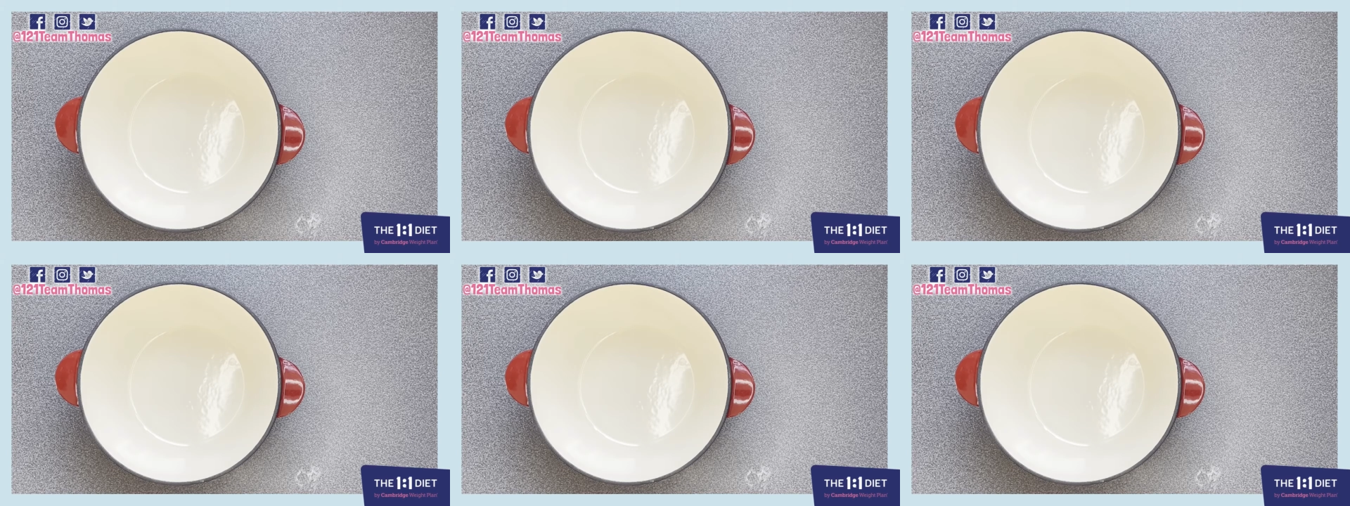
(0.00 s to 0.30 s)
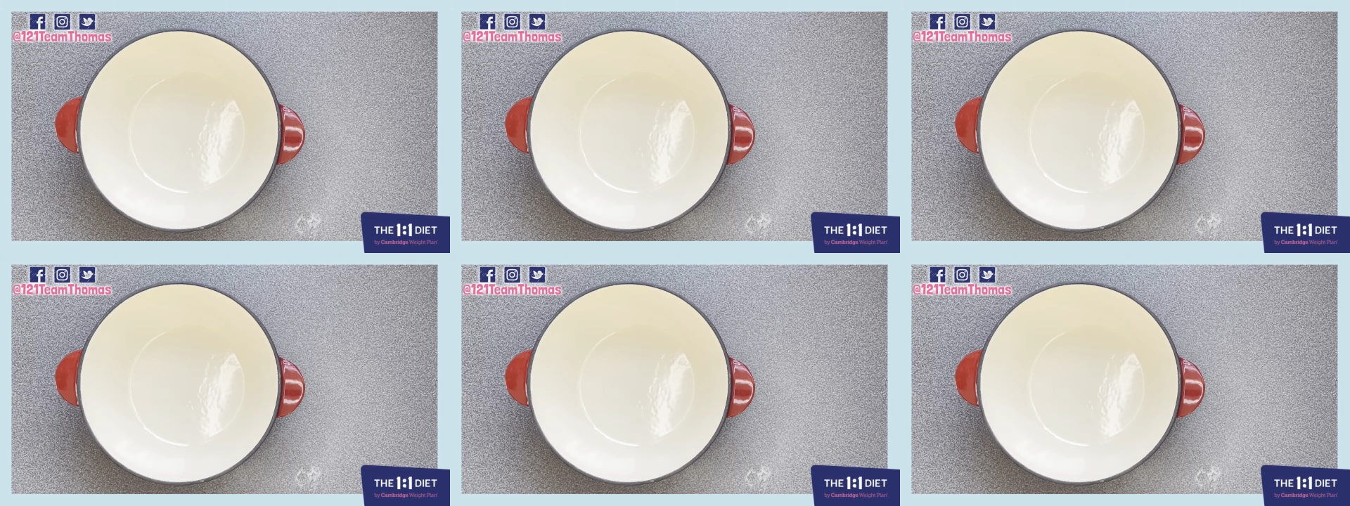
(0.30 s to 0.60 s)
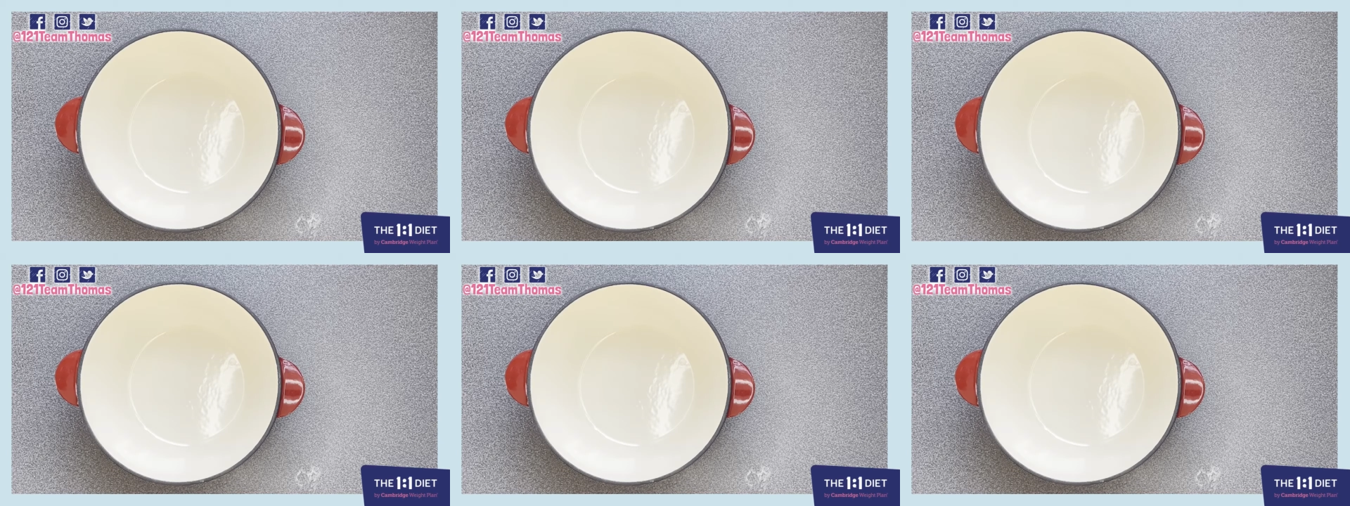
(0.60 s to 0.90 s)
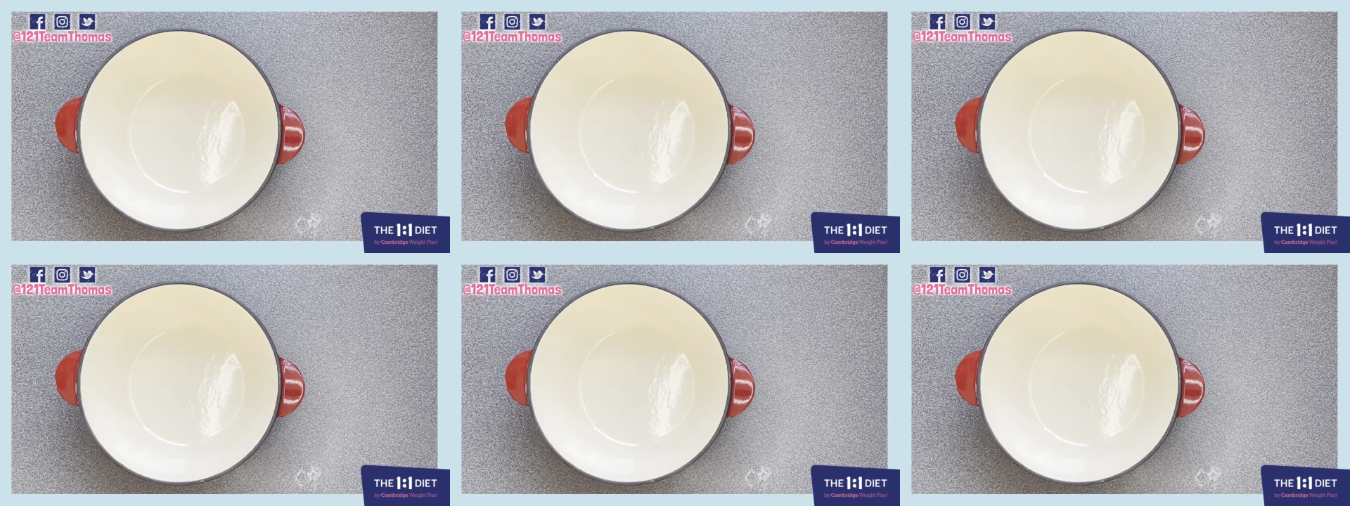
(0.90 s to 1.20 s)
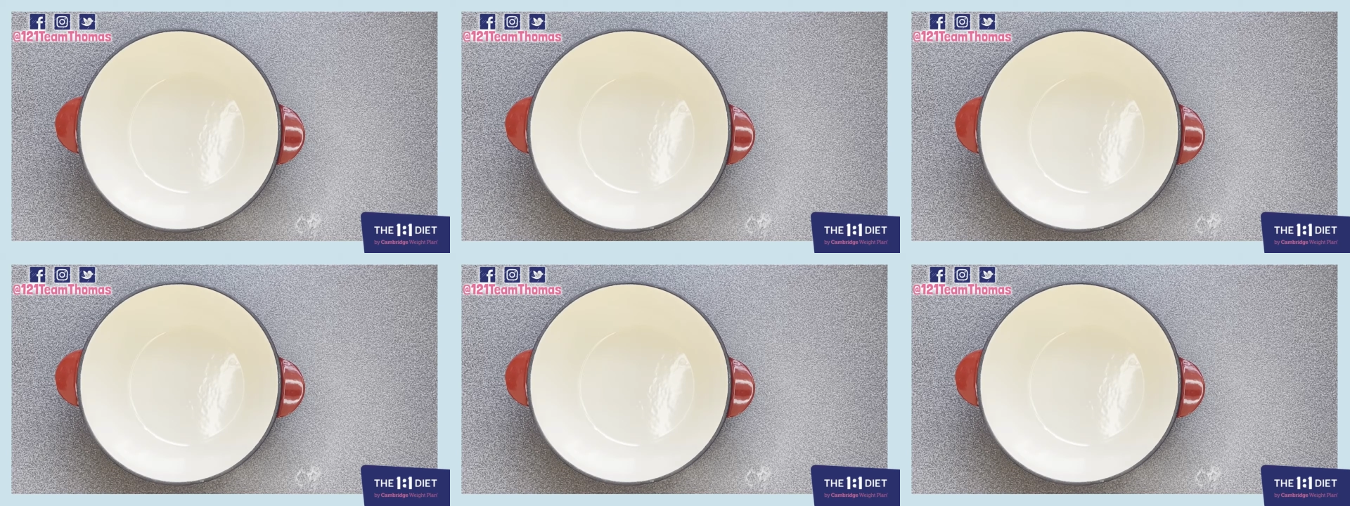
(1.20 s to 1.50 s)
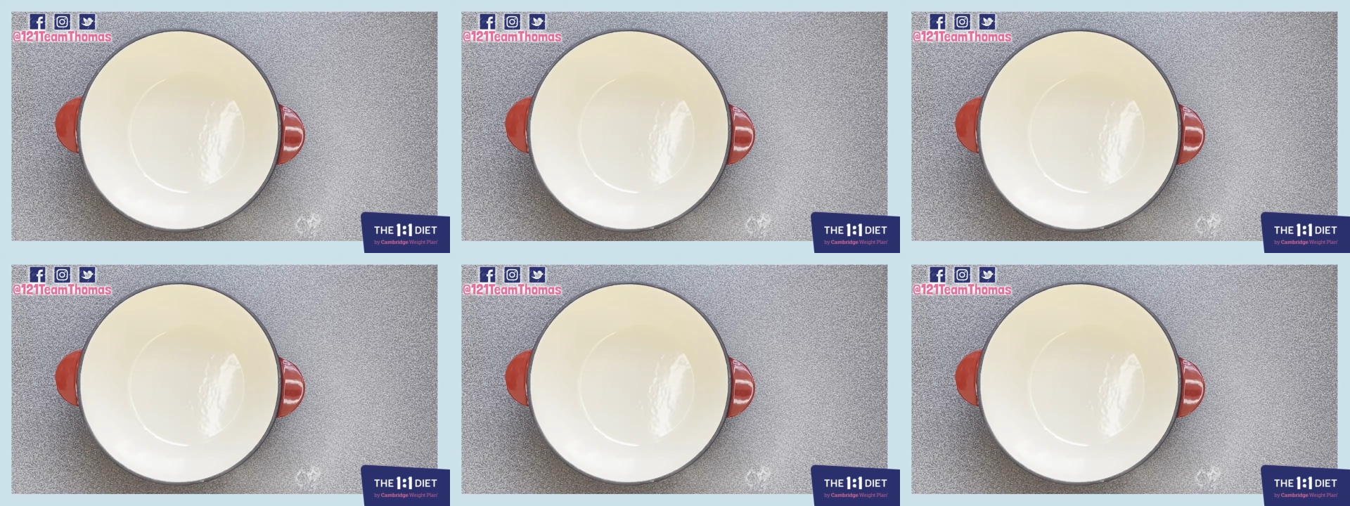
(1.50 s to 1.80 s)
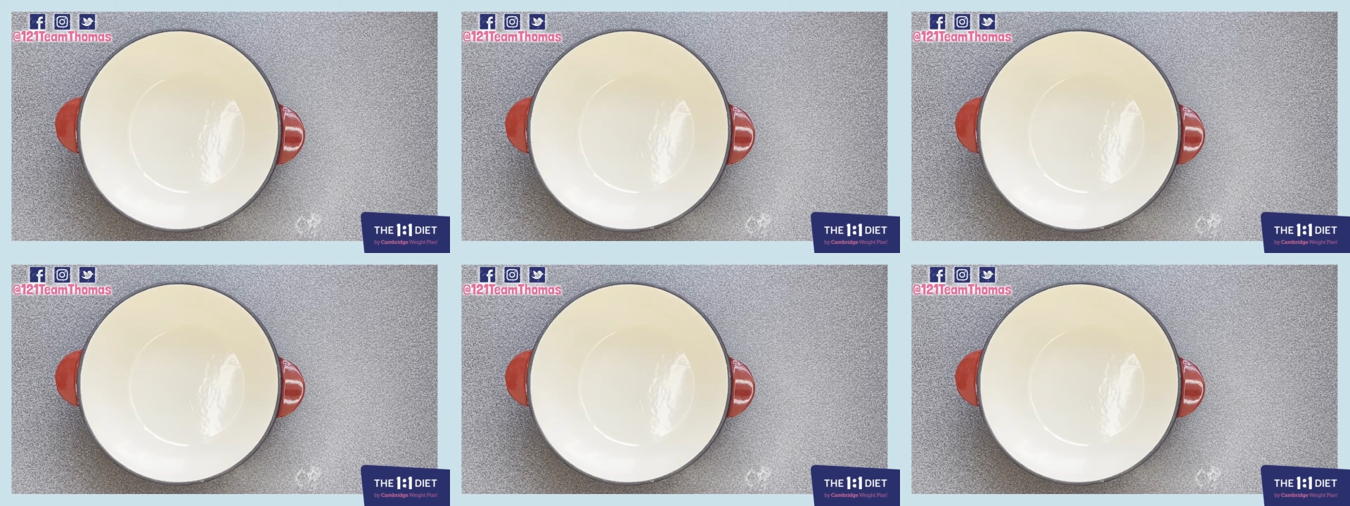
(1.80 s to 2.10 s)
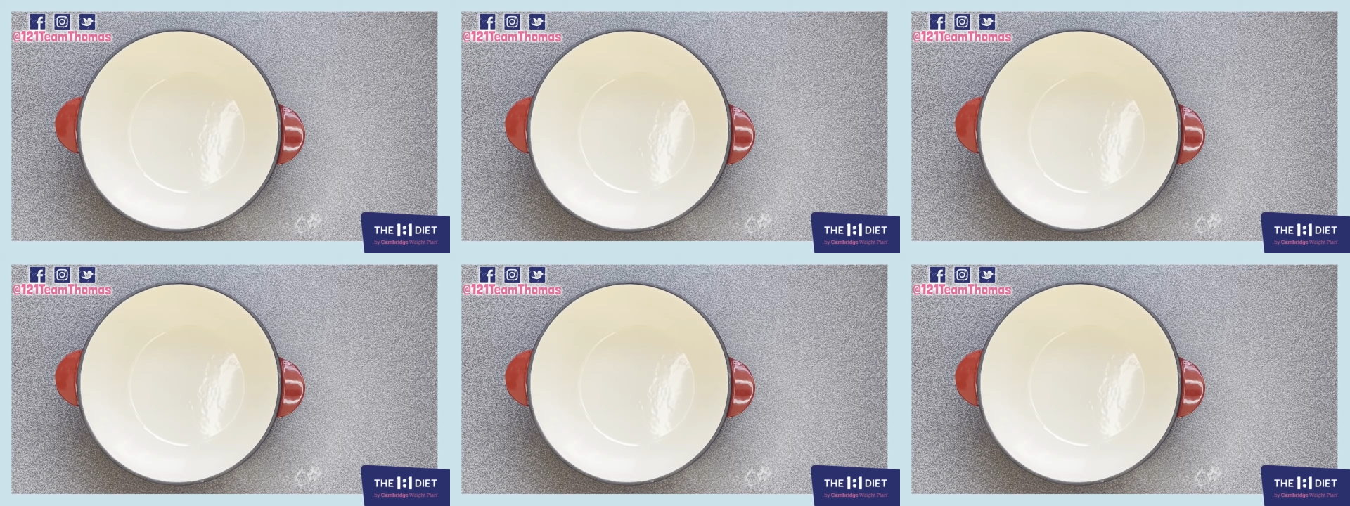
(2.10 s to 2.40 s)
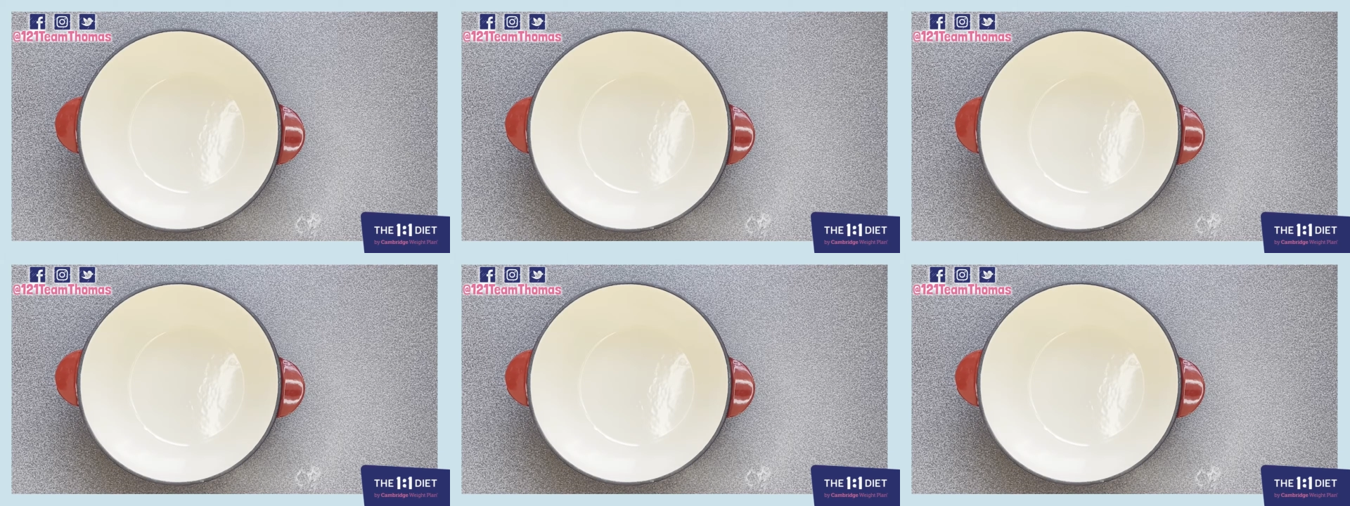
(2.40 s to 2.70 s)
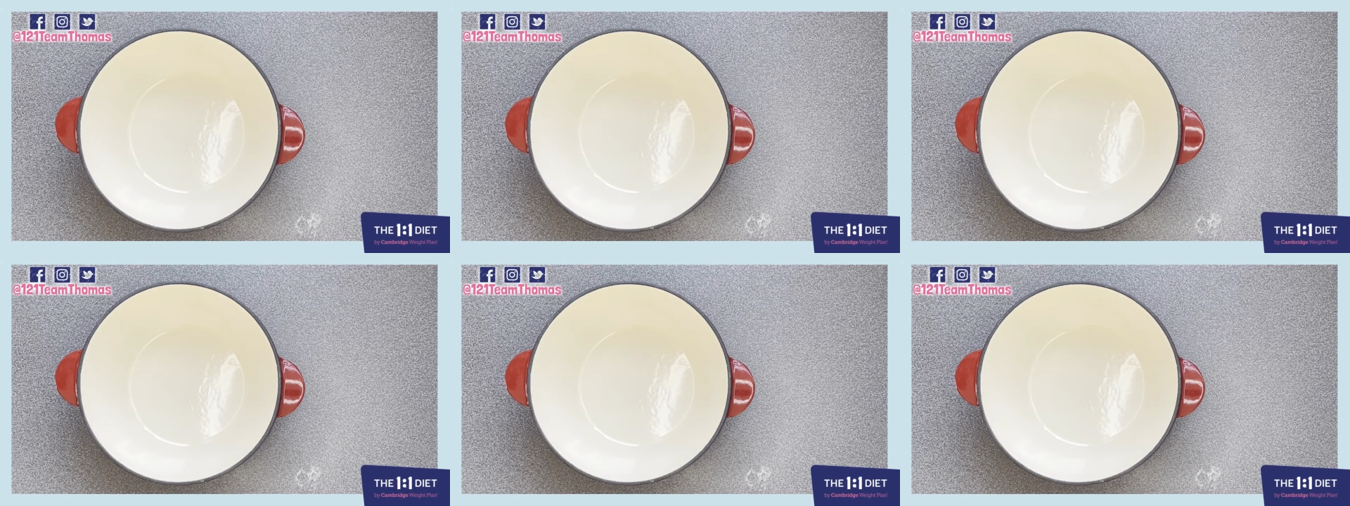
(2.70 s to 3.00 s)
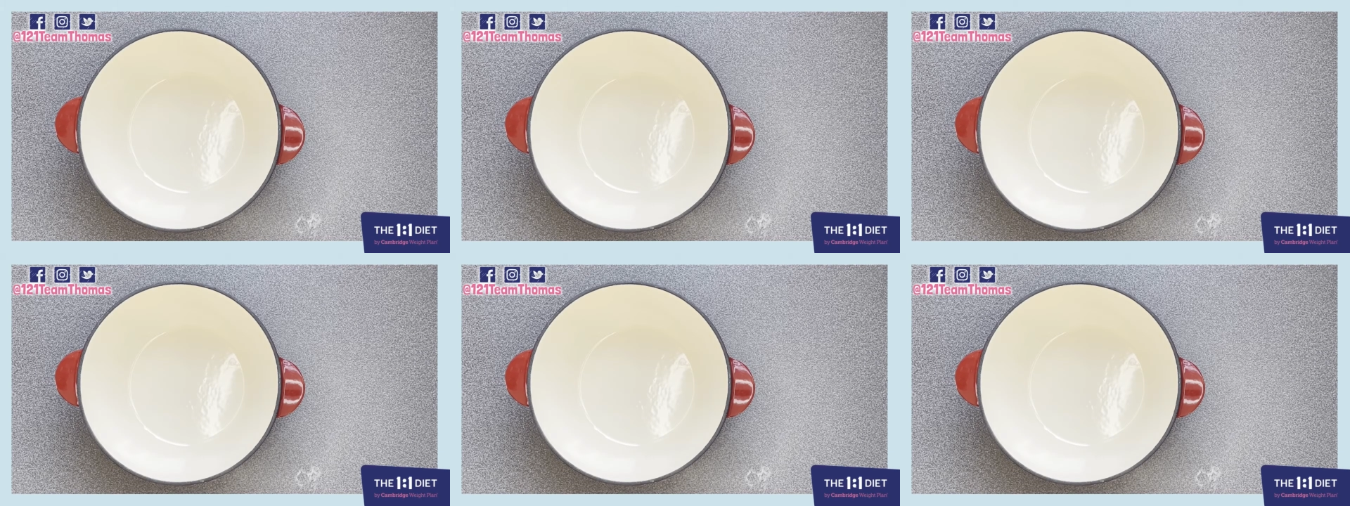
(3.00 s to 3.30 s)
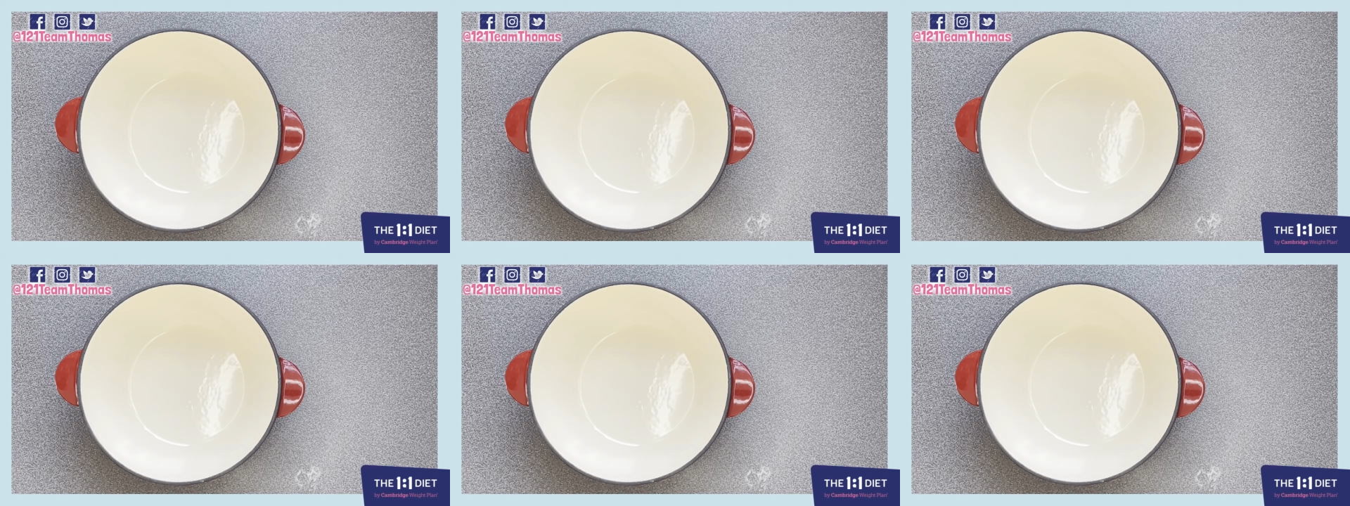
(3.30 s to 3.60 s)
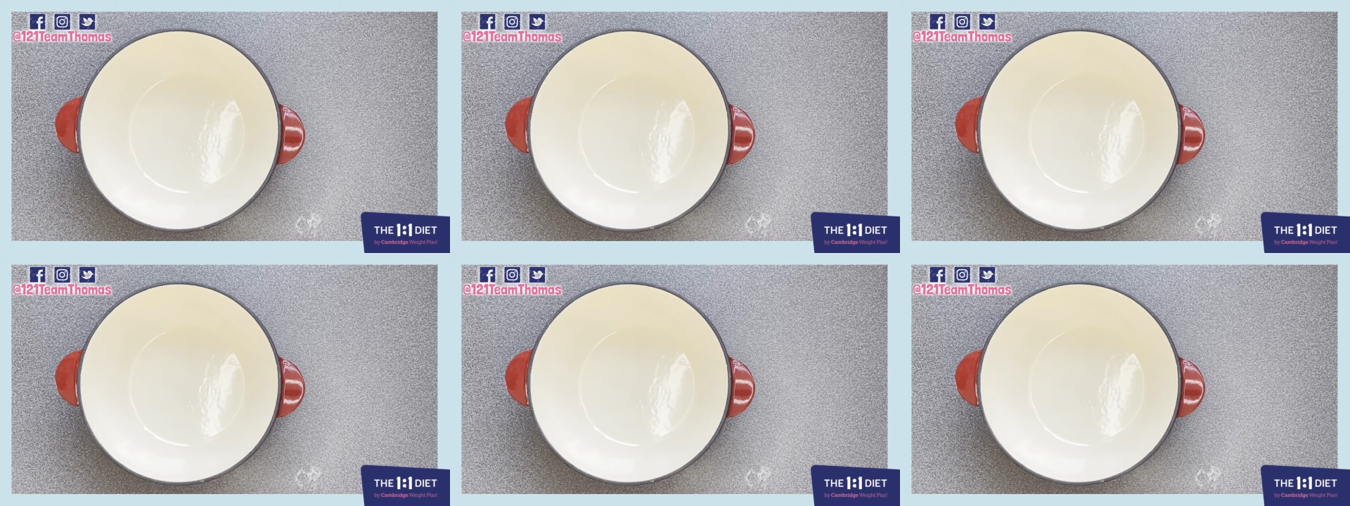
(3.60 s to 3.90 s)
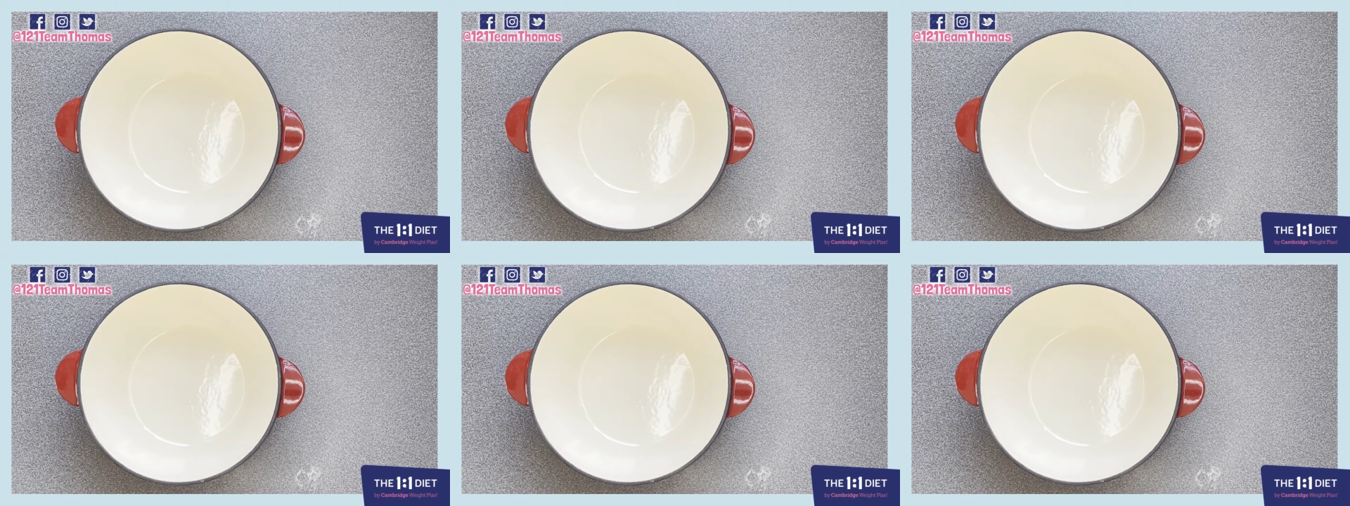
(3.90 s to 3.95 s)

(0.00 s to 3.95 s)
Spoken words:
Nobody's mouth can be seen.